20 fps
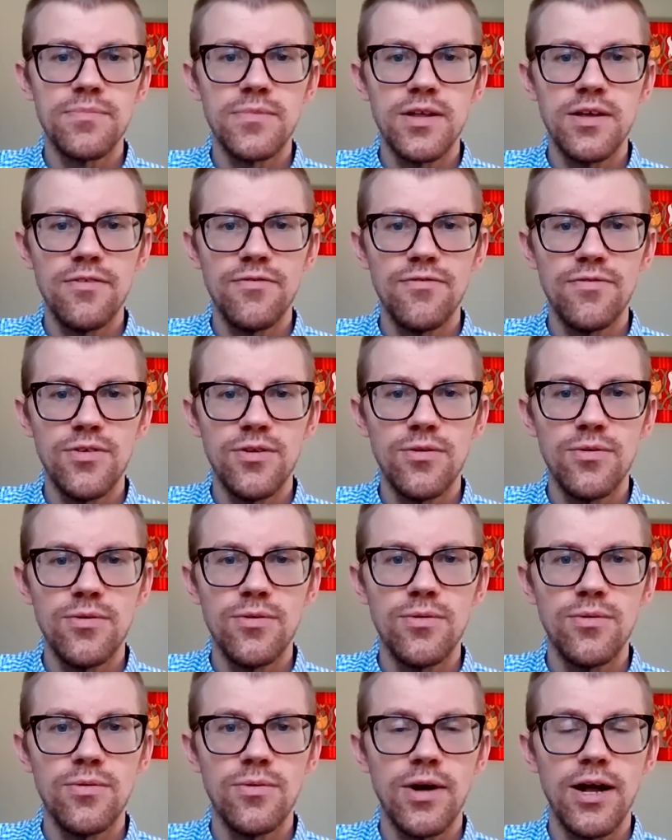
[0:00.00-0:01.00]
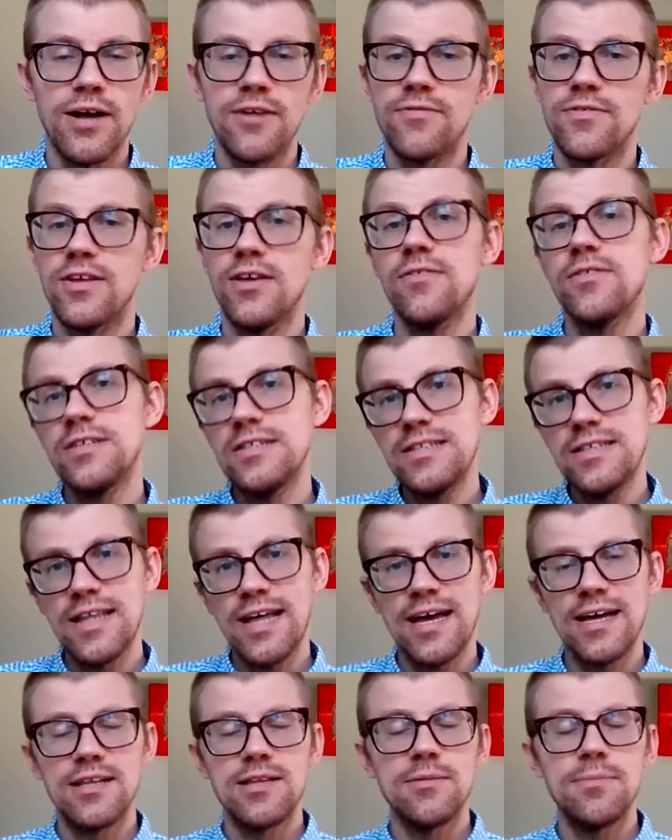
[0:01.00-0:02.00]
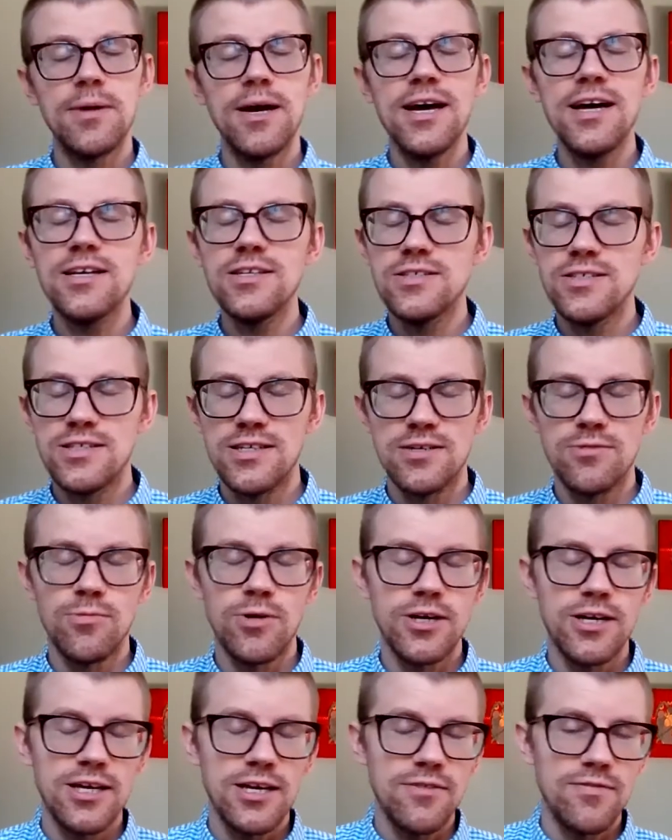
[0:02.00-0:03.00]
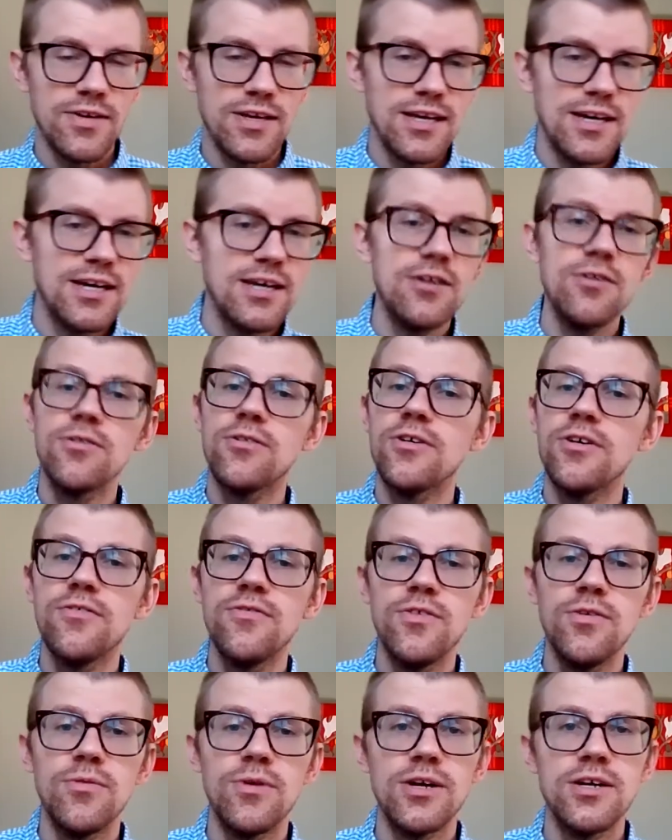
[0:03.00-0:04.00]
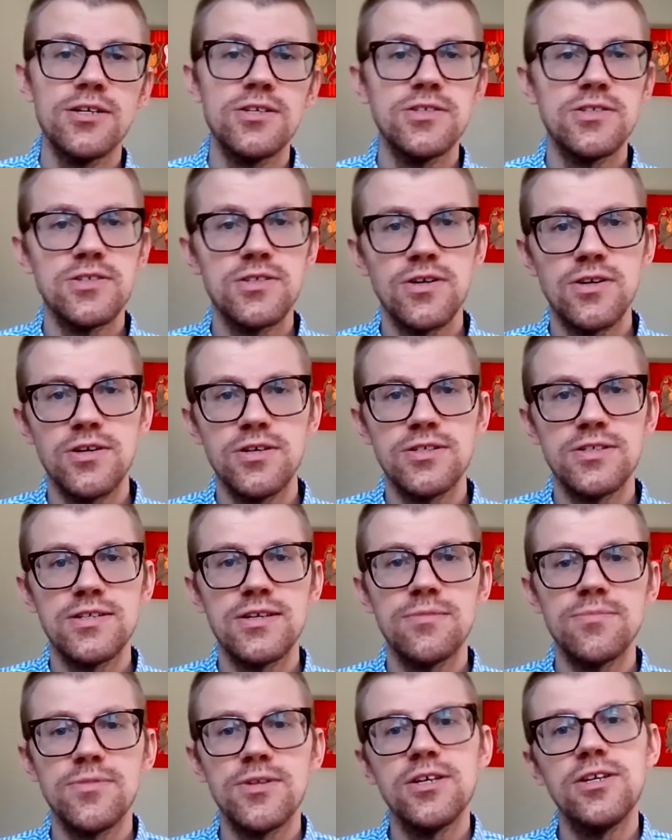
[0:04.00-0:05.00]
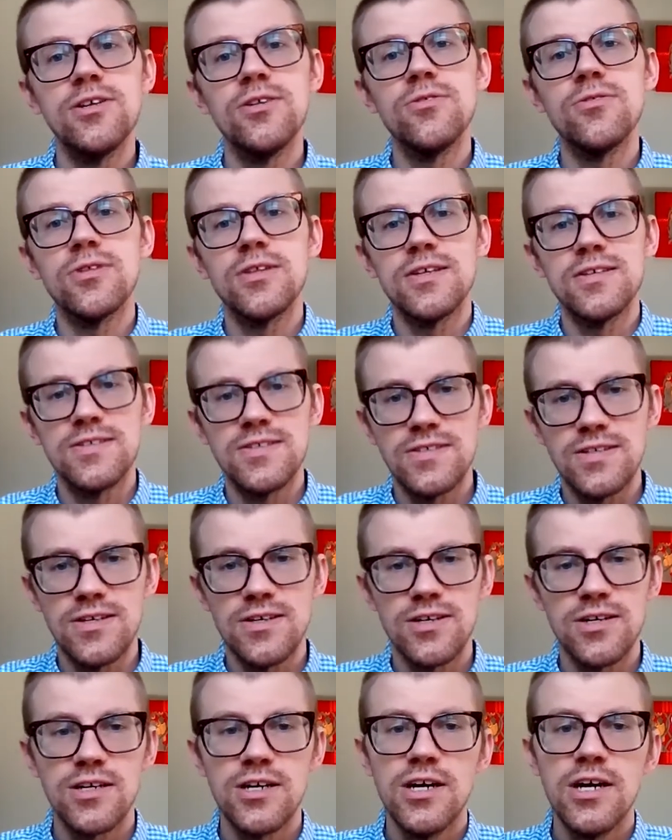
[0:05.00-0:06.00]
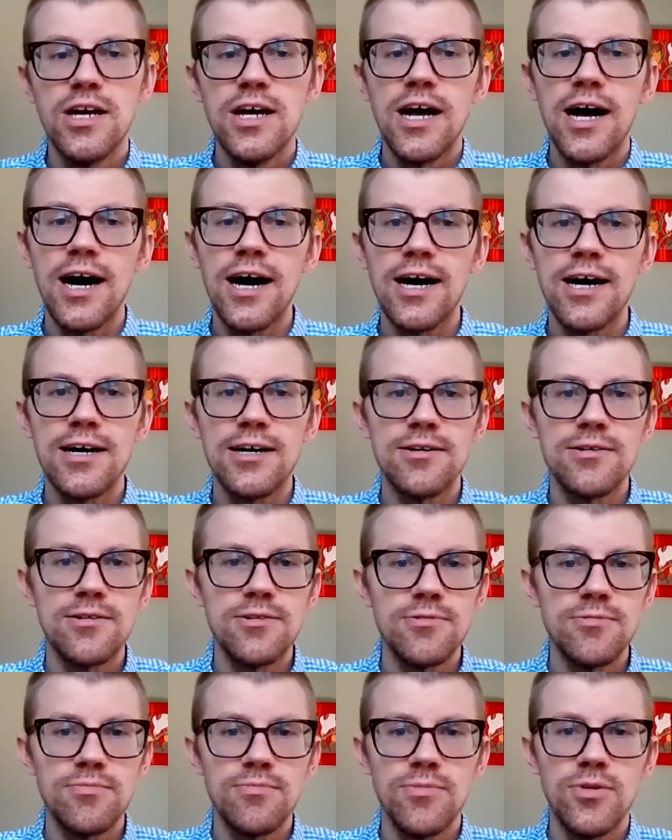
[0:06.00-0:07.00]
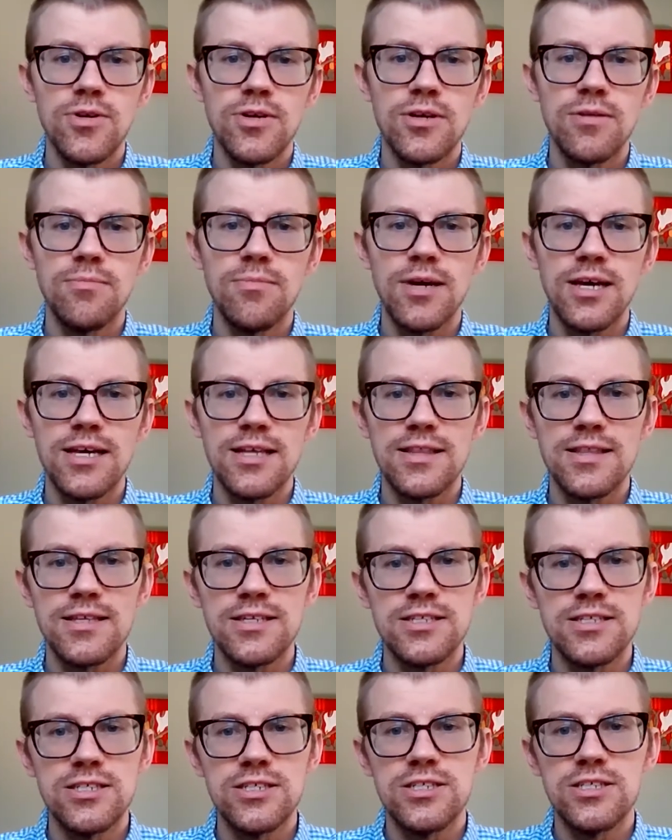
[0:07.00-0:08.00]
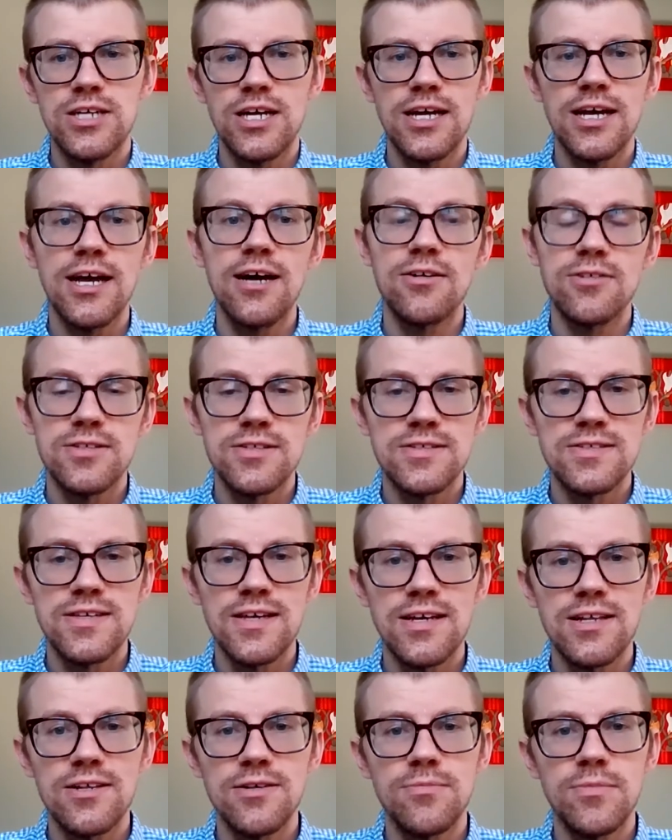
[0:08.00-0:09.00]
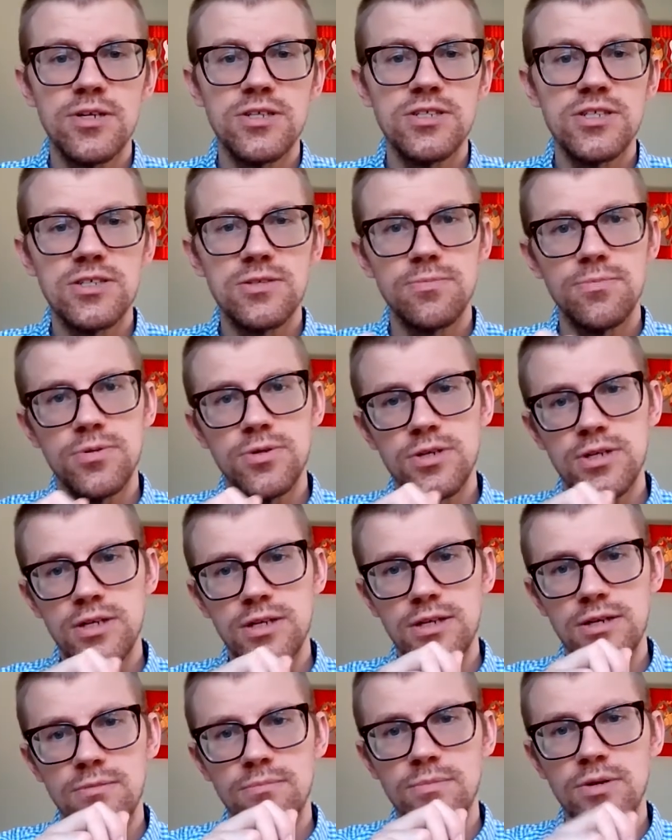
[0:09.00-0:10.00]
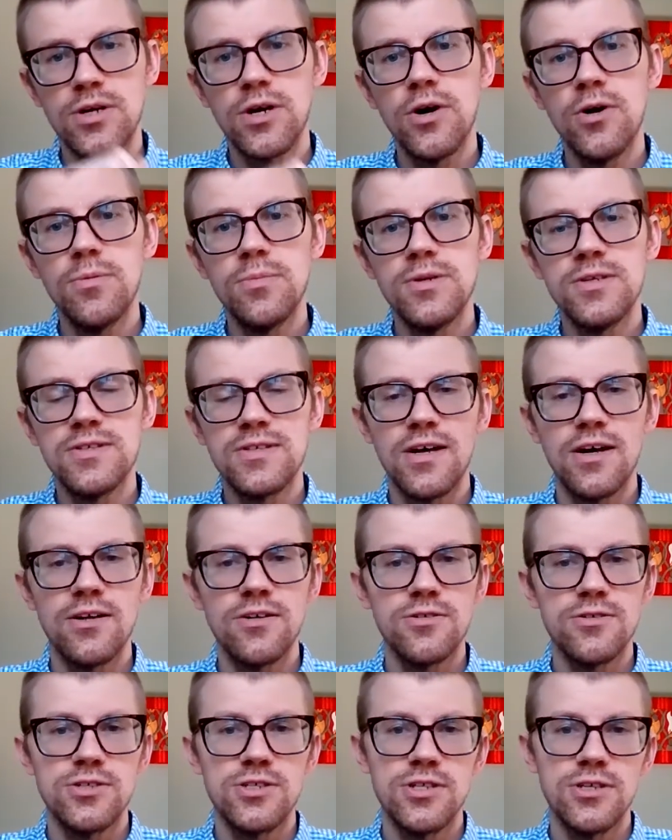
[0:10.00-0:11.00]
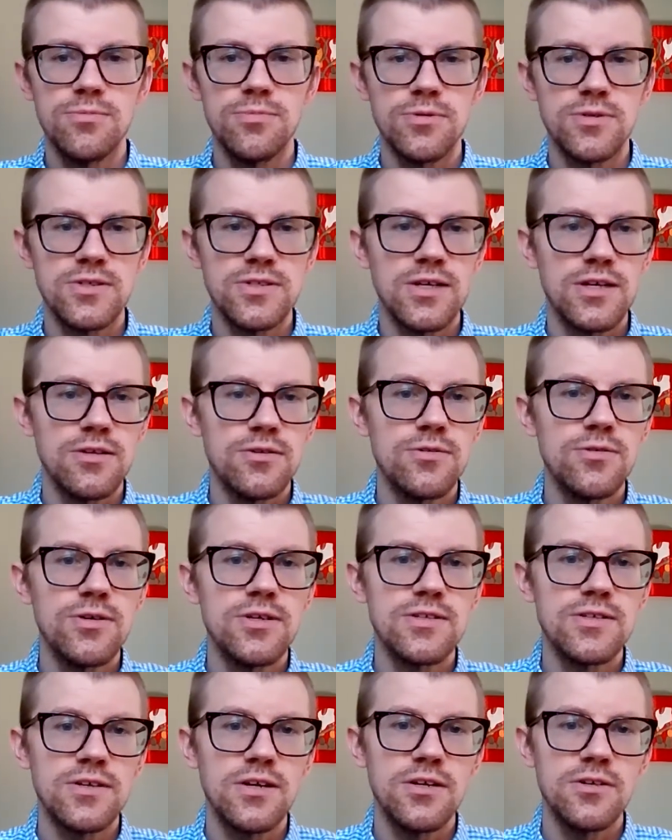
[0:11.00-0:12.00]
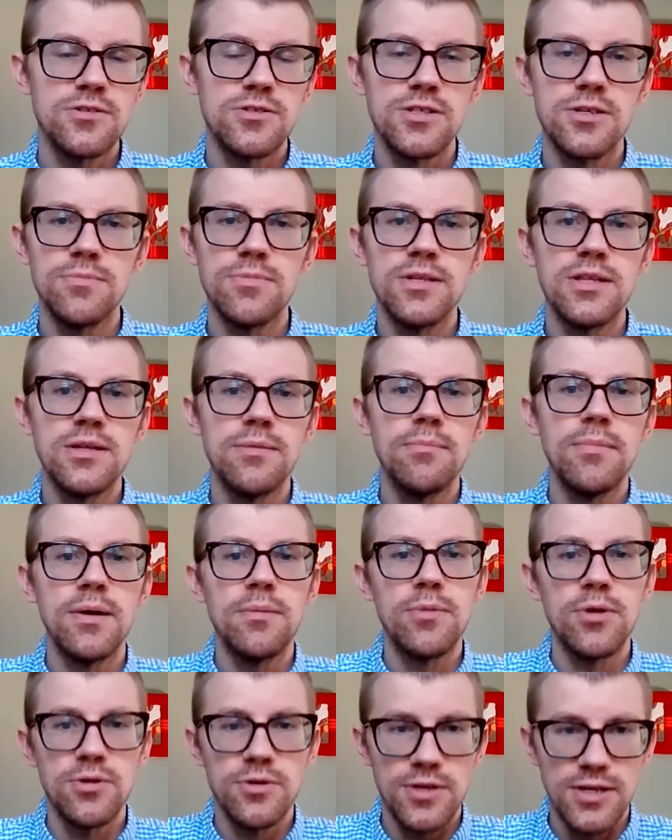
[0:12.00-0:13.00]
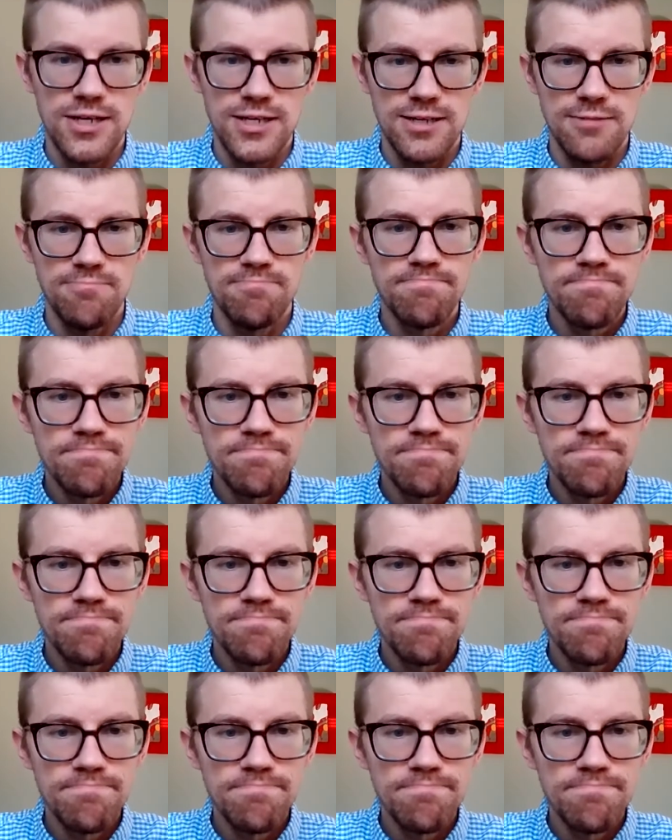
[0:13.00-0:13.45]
if you have given to that in the past and want to give again, or if you want to start something new this year, you can make the checkout to Salem and just put Magomi scholarship or San Luca scholarship in the memo line.